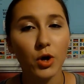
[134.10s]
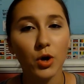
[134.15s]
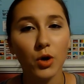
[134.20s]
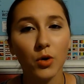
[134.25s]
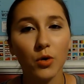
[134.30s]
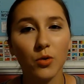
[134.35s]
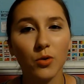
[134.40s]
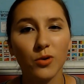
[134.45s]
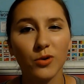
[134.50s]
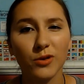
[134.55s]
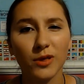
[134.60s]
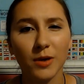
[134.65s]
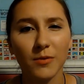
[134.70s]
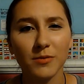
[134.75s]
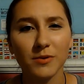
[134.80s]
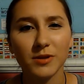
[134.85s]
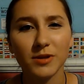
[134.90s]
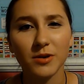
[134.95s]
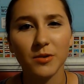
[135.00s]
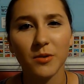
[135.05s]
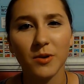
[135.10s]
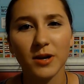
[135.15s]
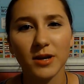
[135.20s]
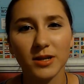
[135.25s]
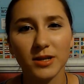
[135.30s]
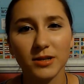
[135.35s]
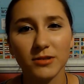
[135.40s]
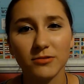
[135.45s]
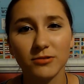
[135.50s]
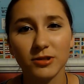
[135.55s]
or that was going
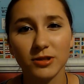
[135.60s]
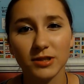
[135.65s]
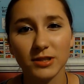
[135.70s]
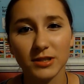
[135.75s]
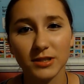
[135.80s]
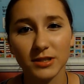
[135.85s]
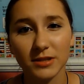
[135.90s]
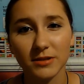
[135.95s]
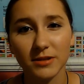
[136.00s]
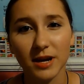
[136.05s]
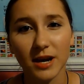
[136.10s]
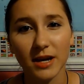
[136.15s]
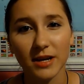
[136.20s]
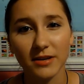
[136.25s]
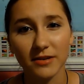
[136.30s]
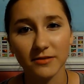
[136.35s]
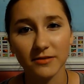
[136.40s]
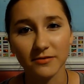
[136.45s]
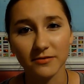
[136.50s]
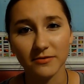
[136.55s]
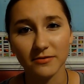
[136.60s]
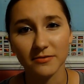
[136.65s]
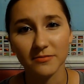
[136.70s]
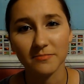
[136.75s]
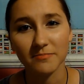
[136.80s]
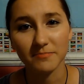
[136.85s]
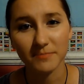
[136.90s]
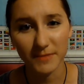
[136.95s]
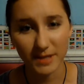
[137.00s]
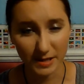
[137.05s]
to just kind of
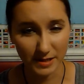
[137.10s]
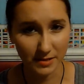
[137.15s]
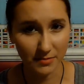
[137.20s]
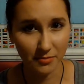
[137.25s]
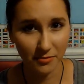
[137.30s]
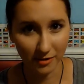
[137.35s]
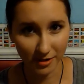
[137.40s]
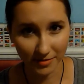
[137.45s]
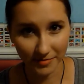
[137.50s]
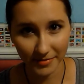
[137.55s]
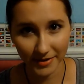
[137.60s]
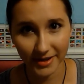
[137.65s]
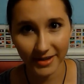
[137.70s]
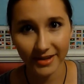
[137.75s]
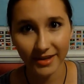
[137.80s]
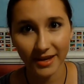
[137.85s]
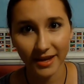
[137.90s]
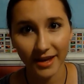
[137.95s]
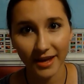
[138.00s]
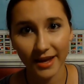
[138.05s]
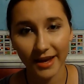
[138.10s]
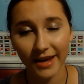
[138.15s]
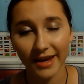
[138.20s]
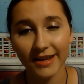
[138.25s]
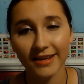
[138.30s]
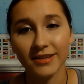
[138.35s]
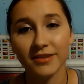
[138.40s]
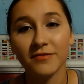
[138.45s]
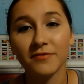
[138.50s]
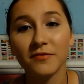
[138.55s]
disappoint me.
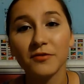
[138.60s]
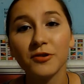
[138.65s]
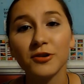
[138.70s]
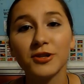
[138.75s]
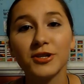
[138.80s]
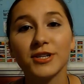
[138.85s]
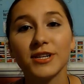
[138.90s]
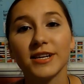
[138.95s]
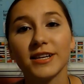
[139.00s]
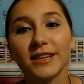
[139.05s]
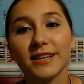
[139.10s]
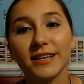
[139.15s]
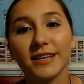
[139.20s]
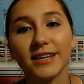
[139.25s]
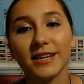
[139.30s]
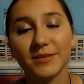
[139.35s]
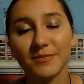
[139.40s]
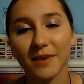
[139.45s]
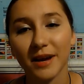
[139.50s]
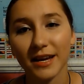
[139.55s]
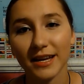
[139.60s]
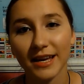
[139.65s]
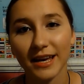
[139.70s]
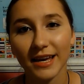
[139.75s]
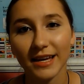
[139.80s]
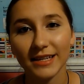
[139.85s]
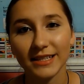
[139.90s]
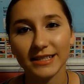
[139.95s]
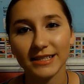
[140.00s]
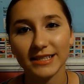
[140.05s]
And unfortunately, in my
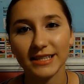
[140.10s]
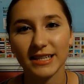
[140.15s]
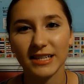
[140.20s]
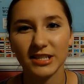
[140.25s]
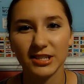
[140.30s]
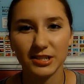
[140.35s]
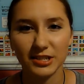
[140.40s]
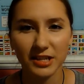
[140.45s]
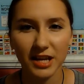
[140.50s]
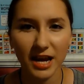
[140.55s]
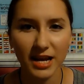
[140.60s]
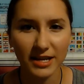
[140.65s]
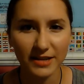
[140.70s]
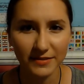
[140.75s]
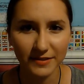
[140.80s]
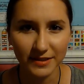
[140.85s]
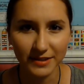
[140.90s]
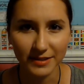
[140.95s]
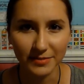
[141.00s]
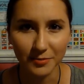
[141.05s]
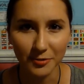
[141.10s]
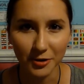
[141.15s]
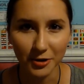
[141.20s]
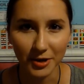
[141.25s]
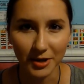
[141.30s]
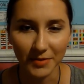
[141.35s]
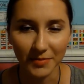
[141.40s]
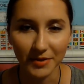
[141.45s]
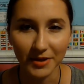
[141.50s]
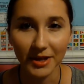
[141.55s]
case, it just kind of
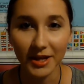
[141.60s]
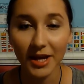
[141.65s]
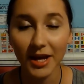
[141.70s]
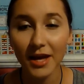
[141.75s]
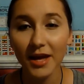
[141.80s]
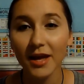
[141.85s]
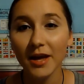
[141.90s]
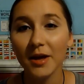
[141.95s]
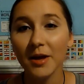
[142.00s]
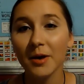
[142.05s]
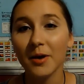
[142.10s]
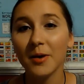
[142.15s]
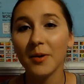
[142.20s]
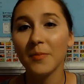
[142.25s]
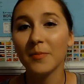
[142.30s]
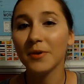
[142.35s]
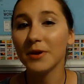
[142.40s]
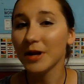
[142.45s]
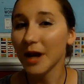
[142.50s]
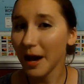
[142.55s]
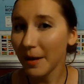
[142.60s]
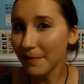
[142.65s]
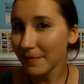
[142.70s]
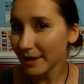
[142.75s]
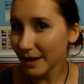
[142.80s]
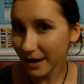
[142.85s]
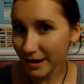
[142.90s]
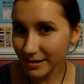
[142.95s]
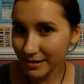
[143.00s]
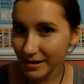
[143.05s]
disappointed me. But not
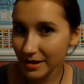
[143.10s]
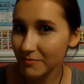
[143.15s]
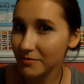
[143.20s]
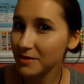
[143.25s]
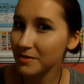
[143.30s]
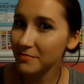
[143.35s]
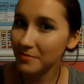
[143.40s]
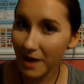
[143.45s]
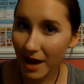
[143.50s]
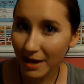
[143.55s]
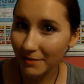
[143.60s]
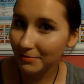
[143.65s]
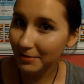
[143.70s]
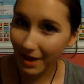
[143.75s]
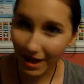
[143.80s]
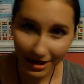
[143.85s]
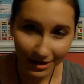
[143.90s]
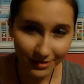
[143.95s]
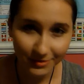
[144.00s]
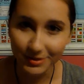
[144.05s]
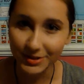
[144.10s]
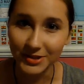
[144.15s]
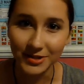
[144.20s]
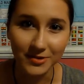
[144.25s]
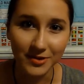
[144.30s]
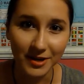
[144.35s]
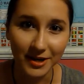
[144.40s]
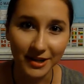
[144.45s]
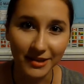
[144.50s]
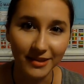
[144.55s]
because it was a bad plot twist or
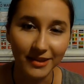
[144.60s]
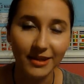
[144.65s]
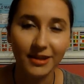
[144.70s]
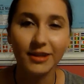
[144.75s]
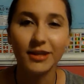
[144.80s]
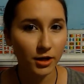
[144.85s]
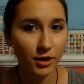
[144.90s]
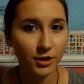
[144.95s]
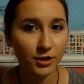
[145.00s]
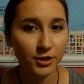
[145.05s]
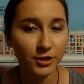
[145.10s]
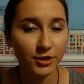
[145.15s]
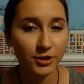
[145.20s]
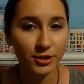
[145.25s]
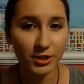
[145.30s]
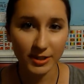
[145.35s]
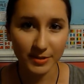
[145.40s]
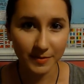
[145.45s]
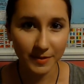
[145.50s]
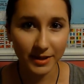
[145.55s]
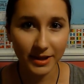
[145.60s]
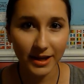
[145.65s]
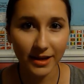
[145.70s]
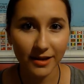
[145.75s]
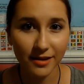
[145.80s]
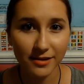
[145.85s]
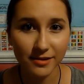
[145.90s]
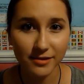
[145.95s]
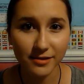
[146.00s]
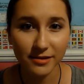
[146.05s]
anything, just because